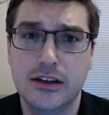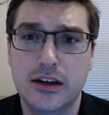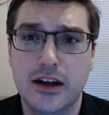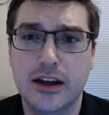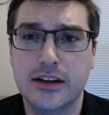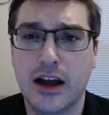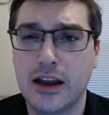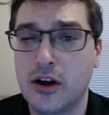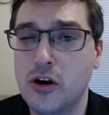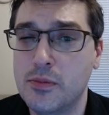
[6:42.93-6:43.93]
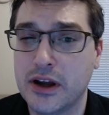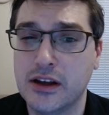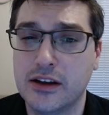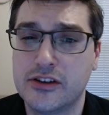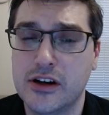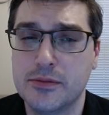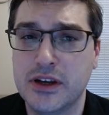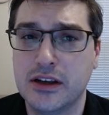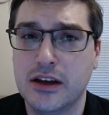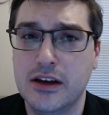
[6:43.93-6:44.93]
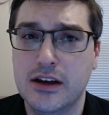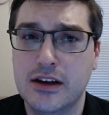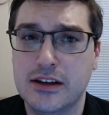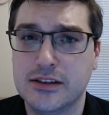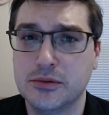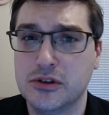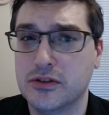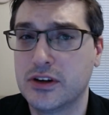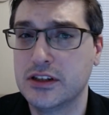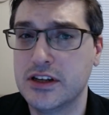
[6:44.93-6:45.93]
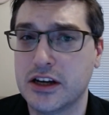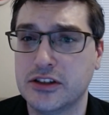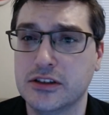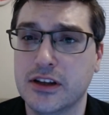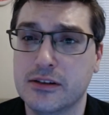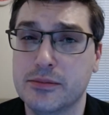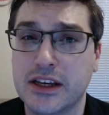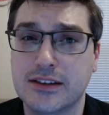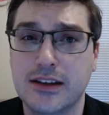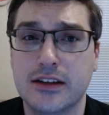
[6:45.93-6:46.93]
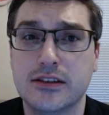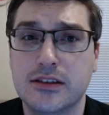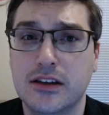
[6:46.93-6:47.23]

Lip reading: And I hope I can try to make some sort of connection that'll make sense